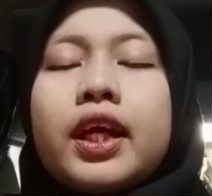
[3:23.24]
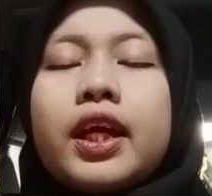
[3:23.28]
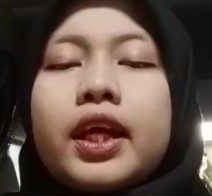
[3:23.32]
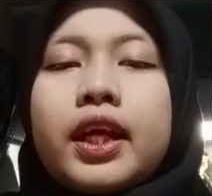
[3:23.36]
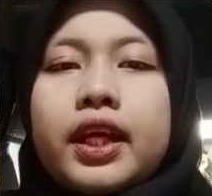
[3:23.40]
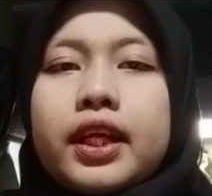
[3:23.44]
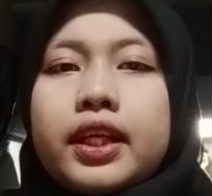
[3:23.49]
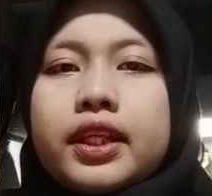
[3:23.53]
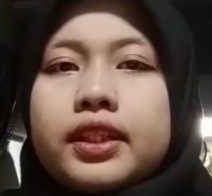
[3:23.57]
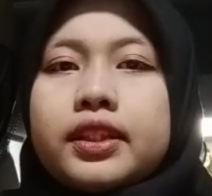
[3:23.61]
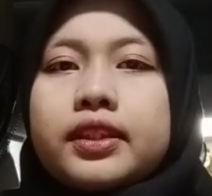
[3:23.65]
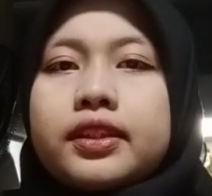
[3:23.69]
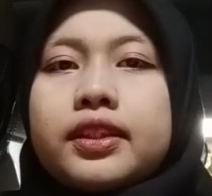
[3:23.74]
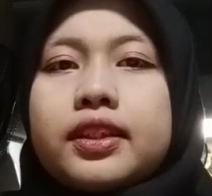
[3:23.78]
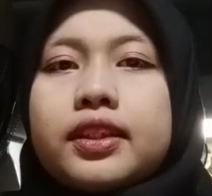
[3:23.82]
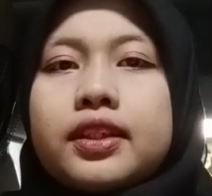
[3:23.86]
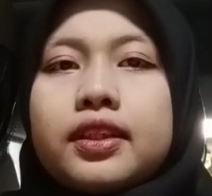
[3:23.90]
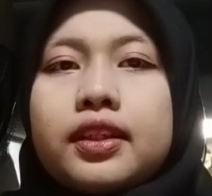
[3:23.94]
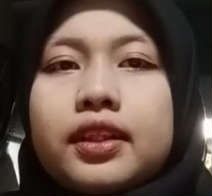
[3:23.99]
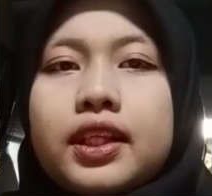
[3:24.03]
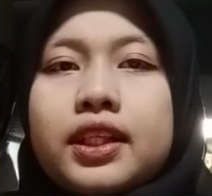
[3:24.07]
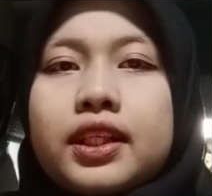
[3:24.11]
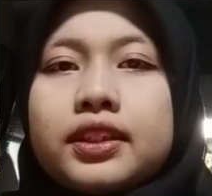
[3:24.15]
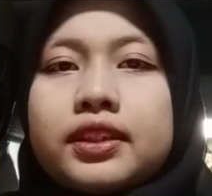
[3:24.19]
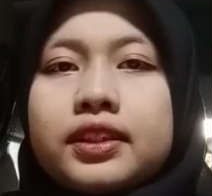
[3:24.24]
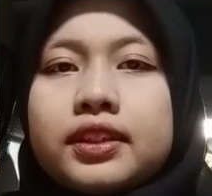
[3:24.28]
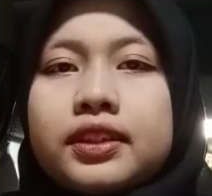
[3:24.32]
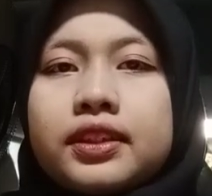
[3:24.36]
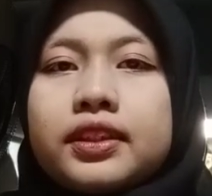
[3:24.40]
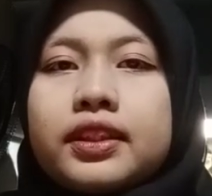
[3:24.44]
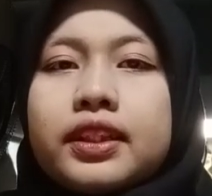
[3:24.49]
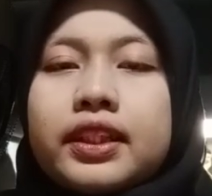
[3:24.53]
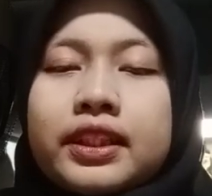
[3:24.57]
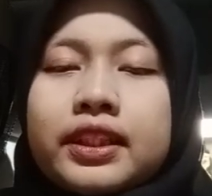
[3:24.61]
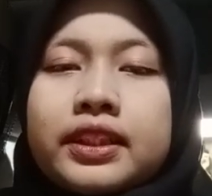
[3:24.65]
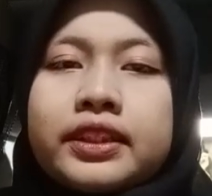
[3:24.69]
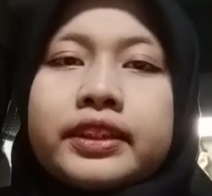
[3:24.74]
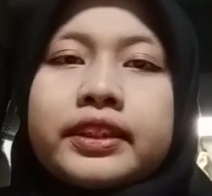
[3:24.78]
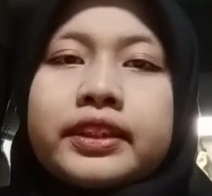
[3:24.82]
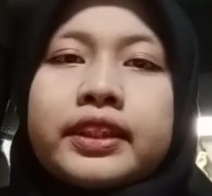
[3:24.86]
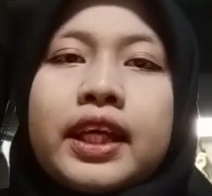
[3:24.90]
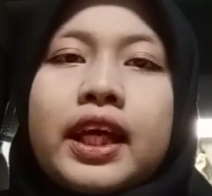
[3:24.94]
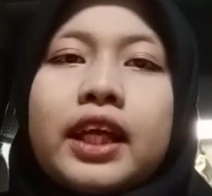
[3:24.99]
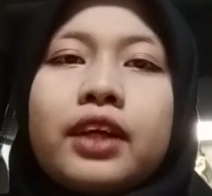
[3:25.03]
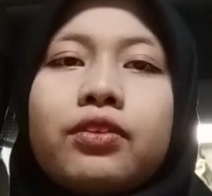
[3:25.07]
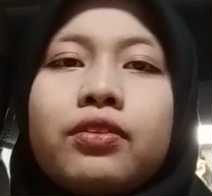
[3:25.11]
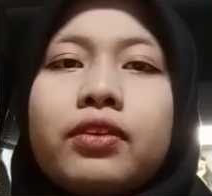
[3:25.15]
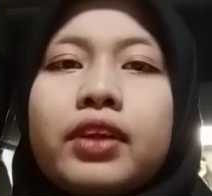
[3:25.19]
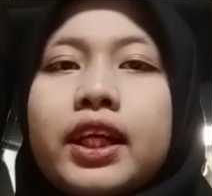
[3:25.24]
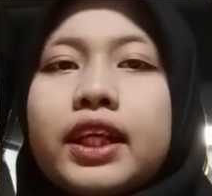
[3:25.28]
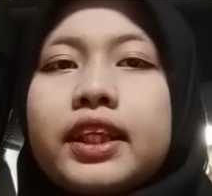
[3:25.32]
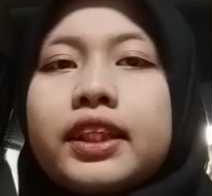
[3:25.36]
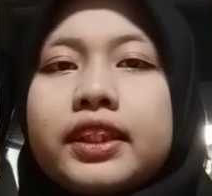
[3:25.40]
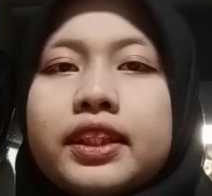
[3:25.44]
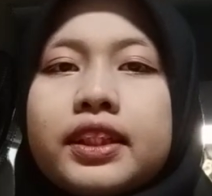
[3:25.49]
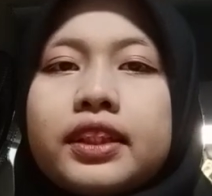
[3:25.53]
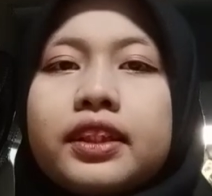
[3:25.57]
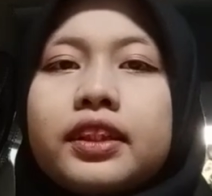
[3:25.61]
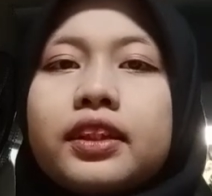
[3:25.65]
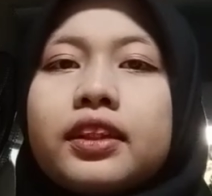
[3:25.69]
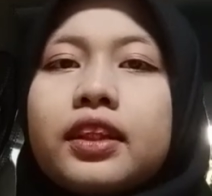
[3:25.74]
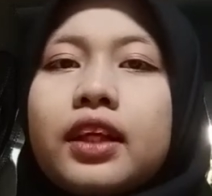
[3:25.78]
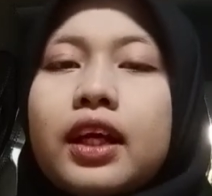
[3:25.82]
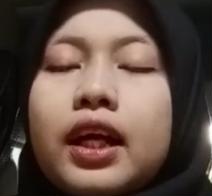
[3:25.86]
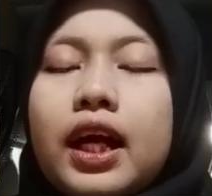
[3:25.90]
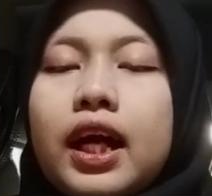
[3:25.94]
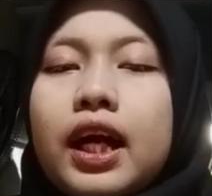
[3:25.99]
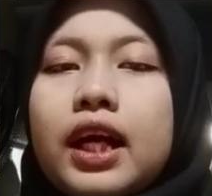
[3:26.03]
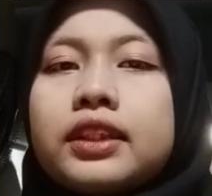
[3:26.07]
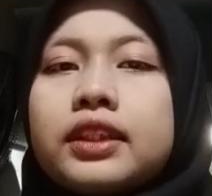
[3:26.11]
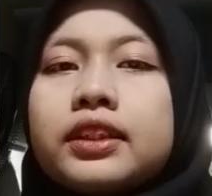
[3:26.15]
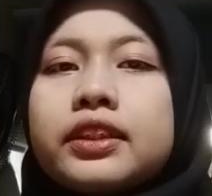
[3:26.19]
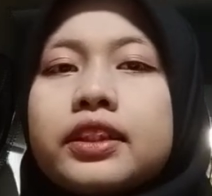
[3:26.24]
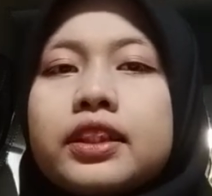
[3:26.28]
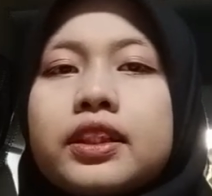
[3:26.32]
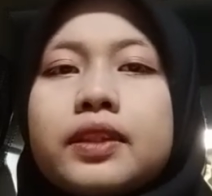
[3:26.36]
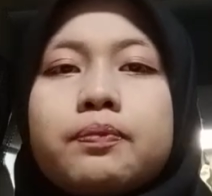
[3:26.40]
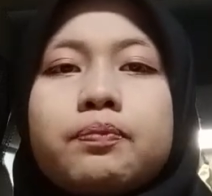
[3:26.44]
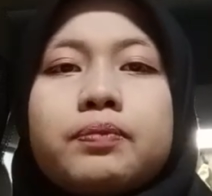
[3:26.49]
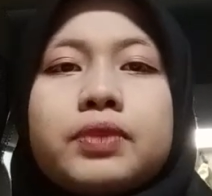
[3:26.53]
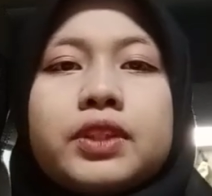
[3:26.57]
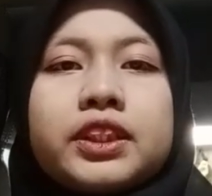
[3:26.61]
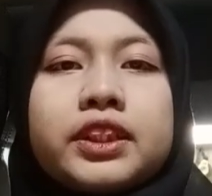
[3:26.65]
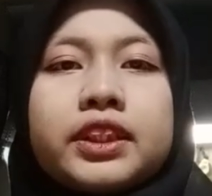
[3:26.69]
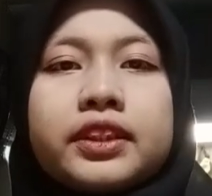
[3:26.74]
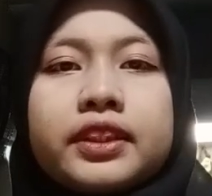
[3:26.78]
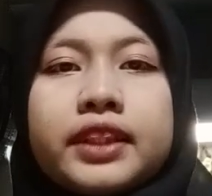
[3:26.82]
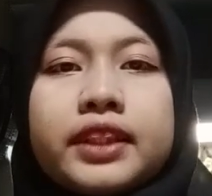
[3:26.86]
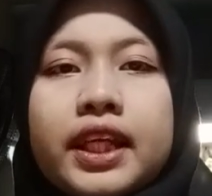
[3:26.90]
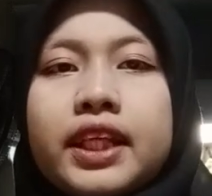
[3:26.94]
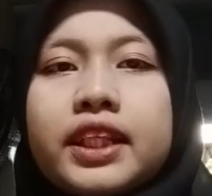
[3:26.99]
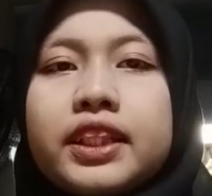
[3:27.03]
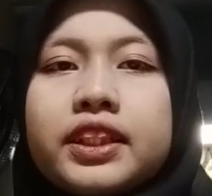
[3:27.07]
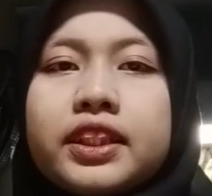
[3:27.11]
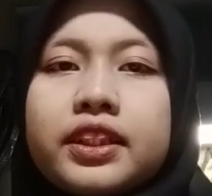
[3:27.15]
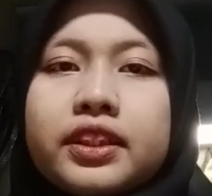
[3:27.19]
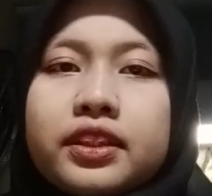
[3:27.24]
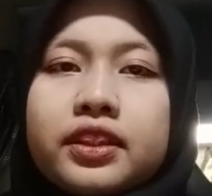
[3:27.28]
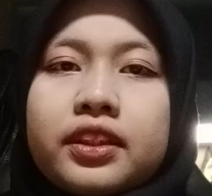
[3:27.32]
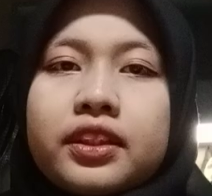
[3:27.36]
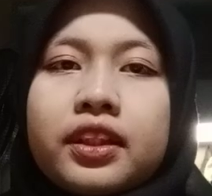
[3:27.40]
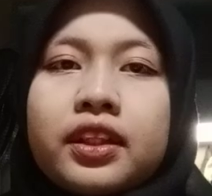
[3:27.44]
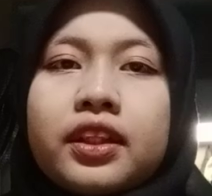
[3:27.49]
Interest is calculated as a percentage